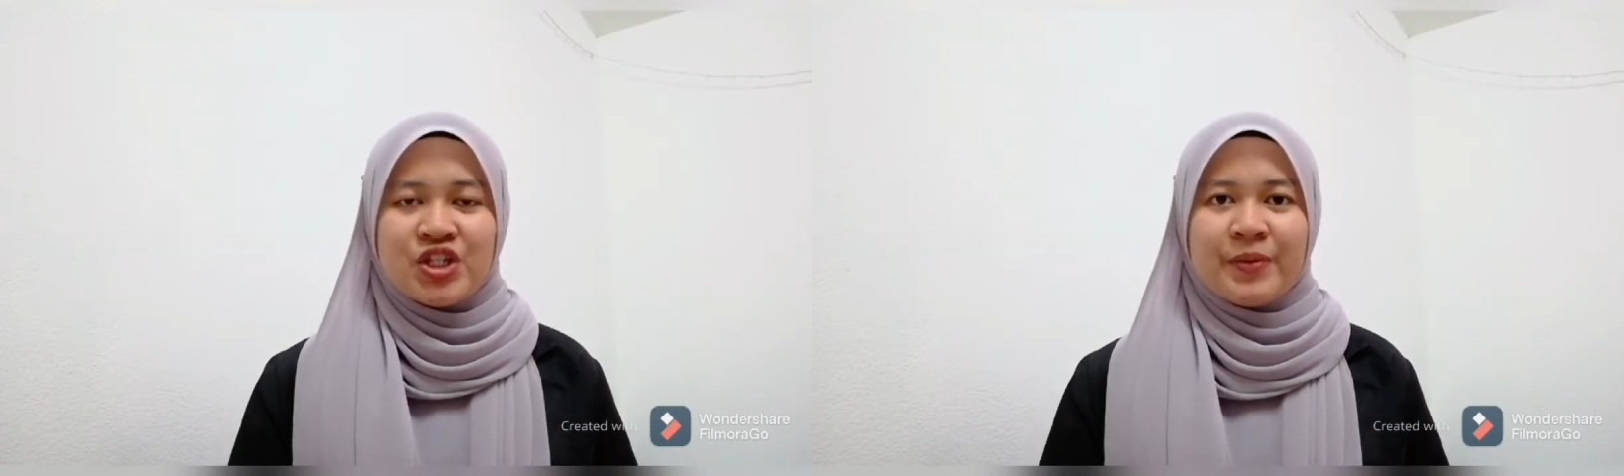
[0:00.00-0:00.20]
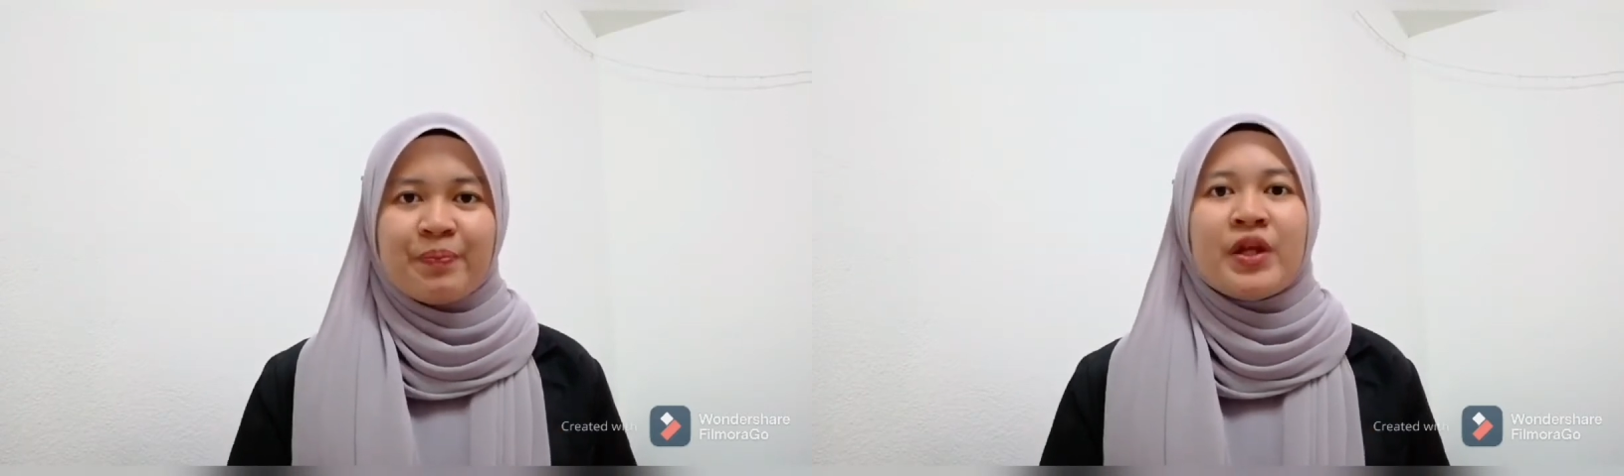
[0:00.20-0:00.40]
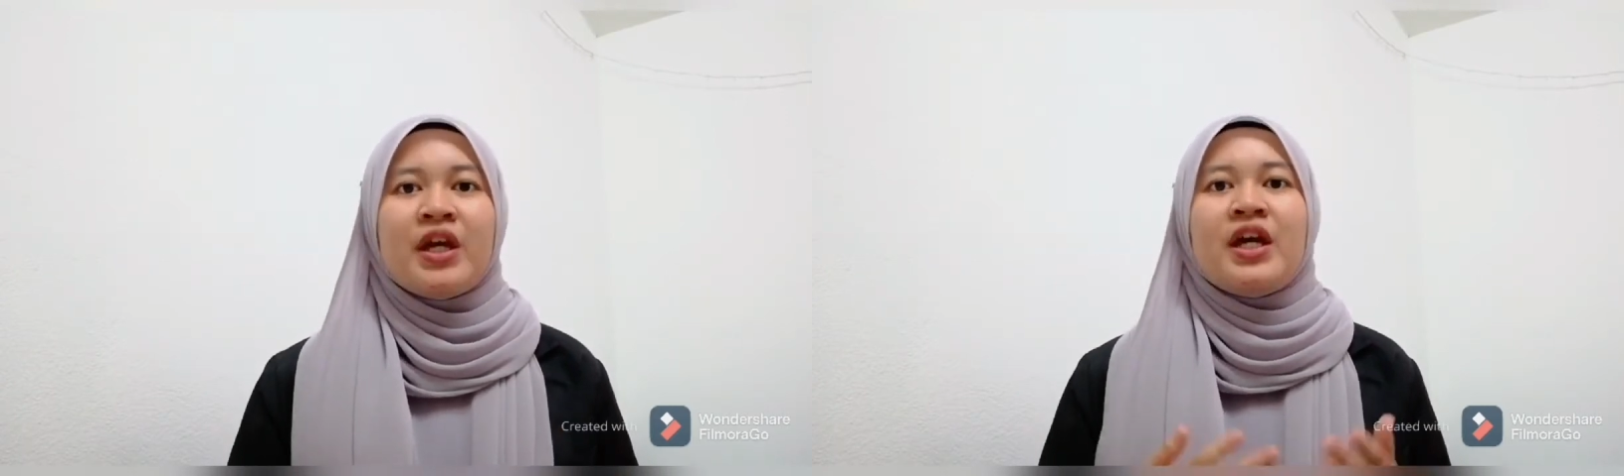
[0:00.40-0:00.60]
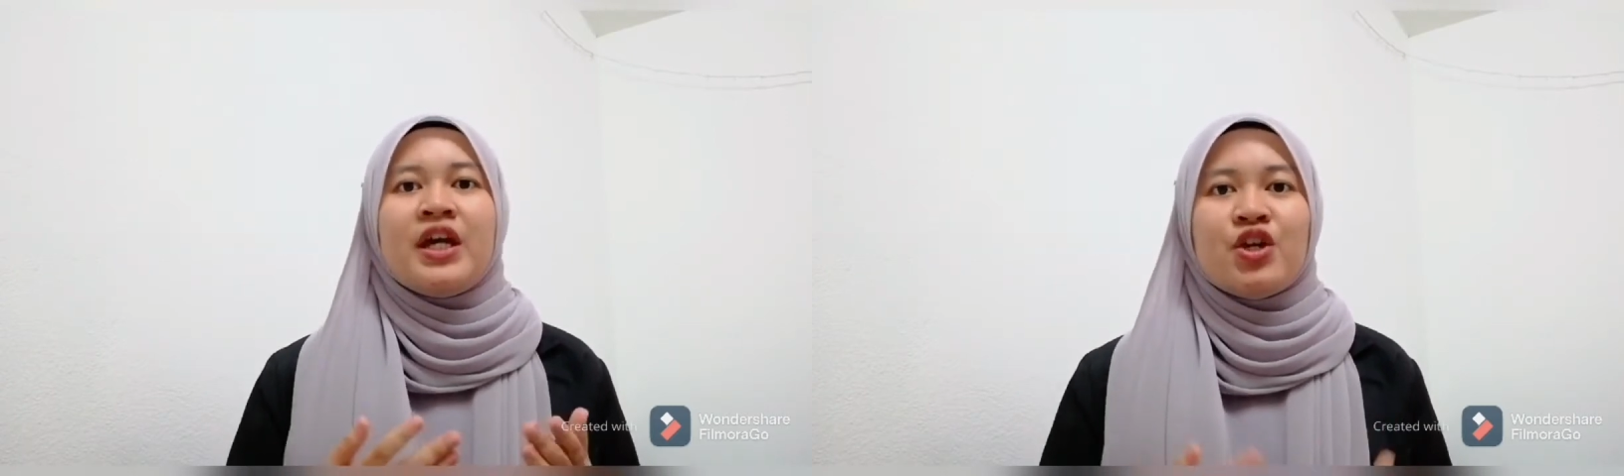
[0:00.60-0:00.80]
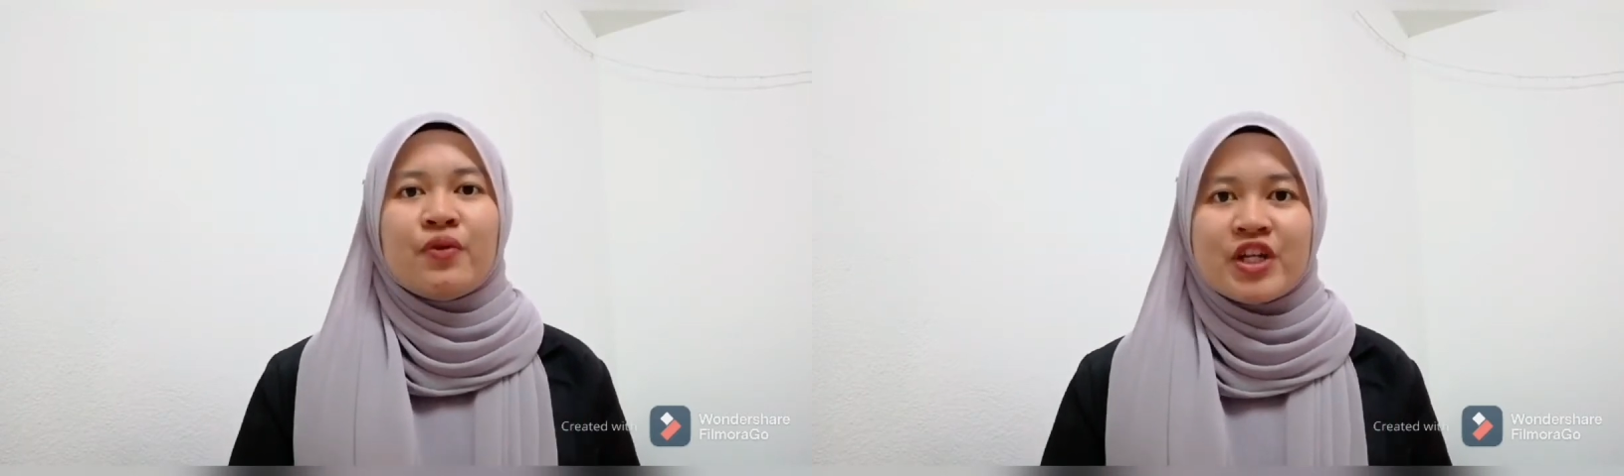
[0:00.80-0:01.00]
Innovation
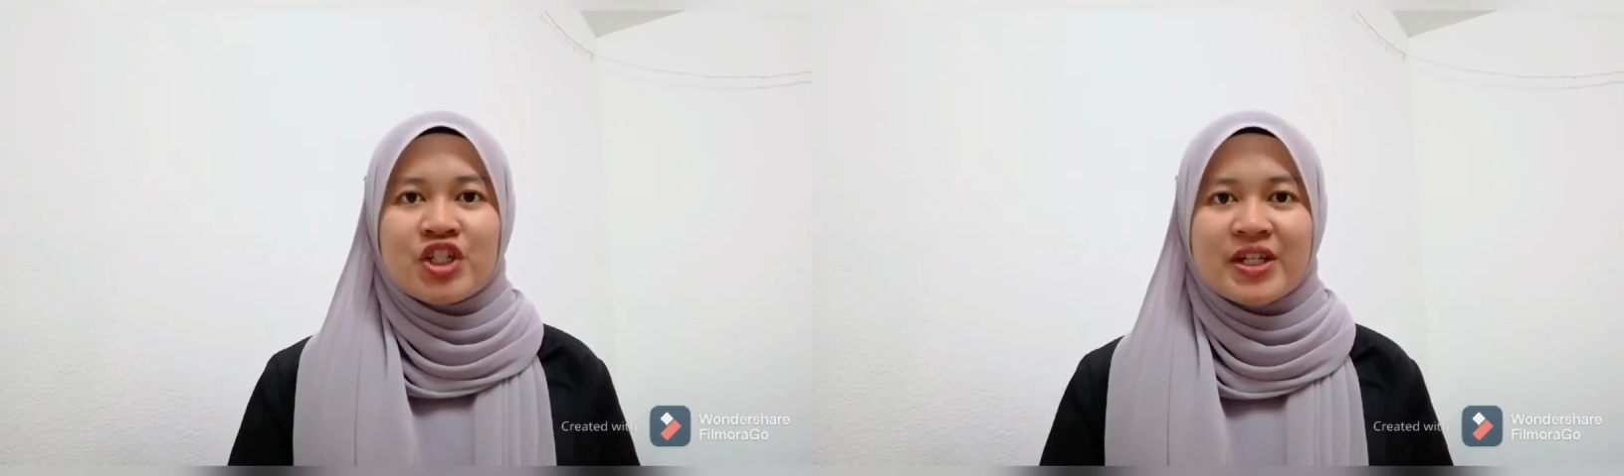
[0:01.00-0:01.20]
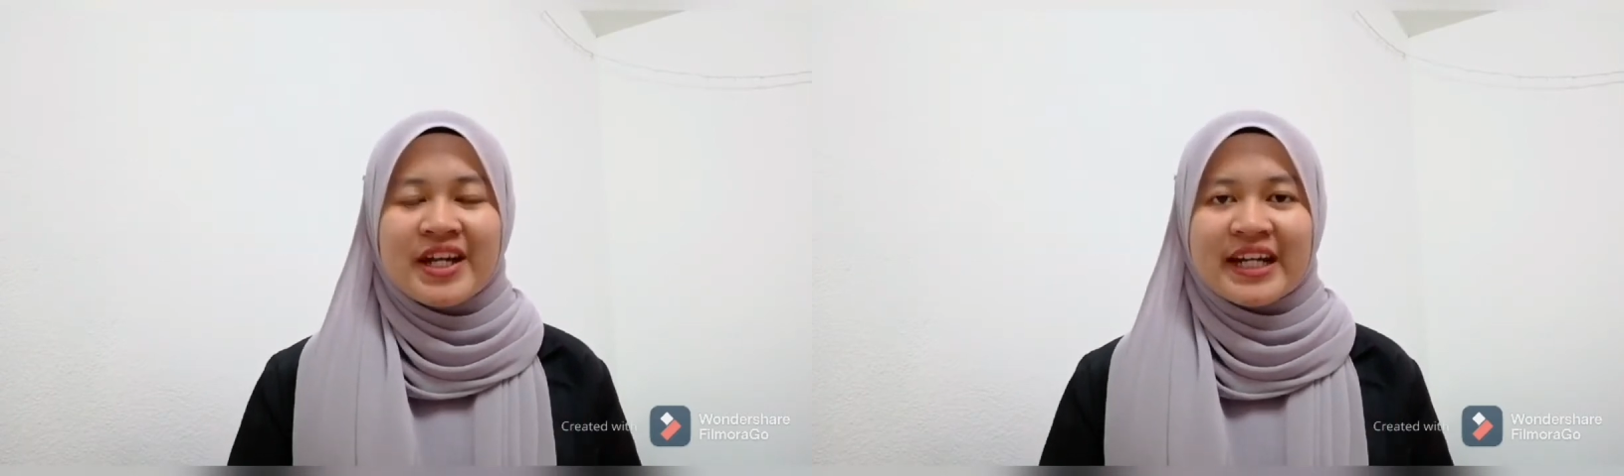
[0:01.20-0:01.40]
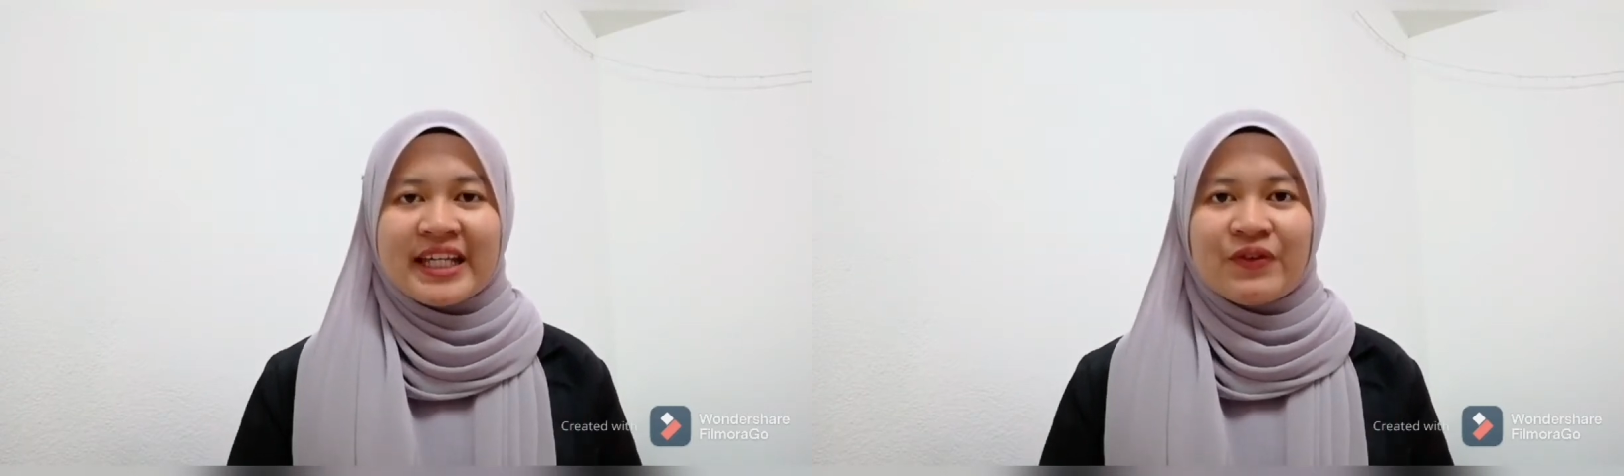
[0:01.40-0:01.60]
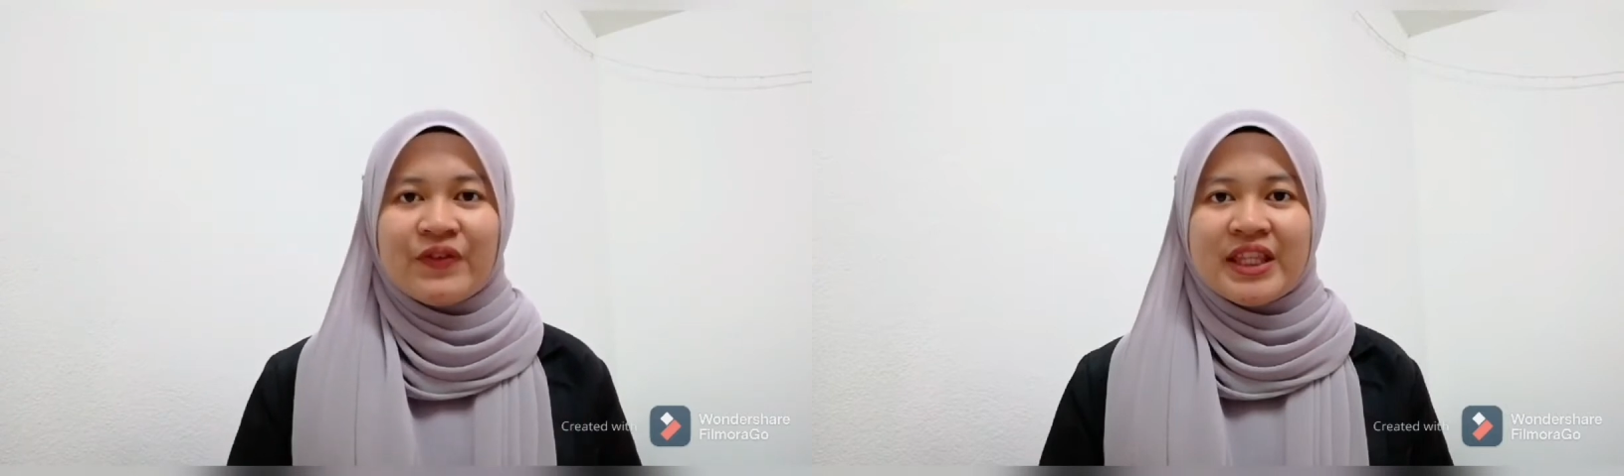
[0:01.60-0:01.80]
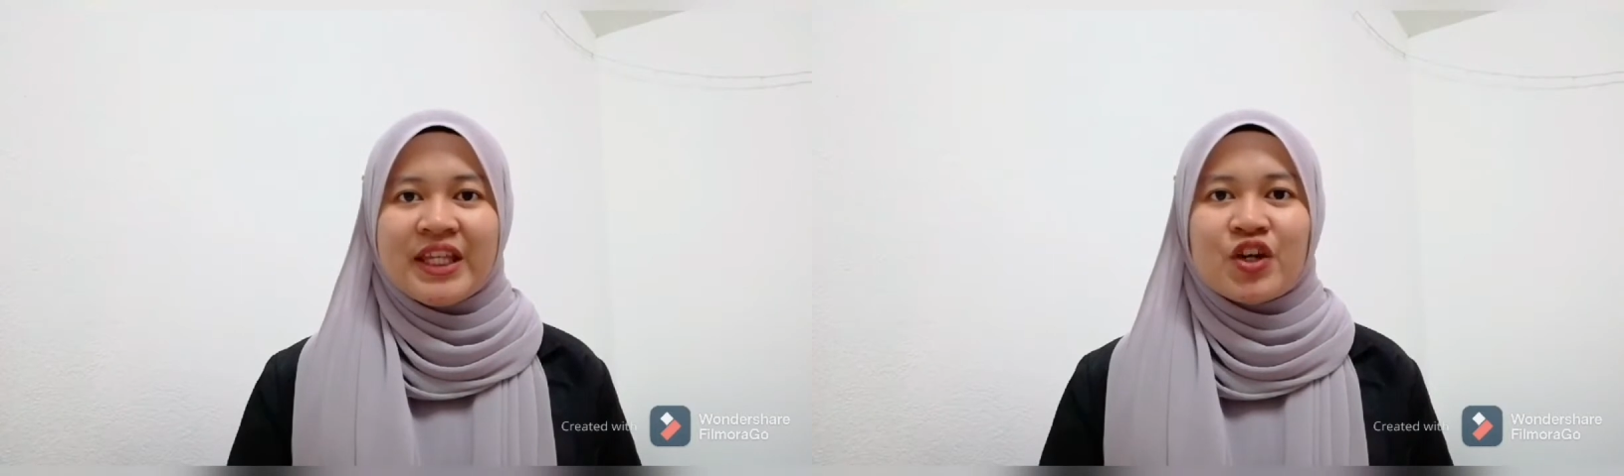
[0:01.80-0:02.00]
and Creativity
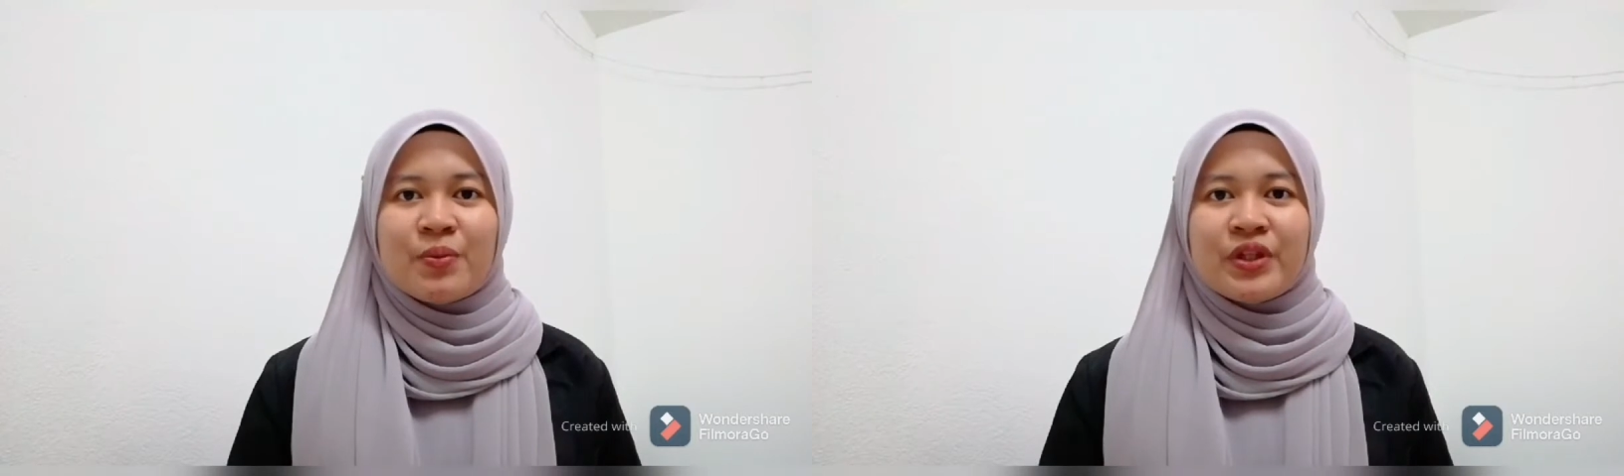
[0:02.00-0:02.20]
Competition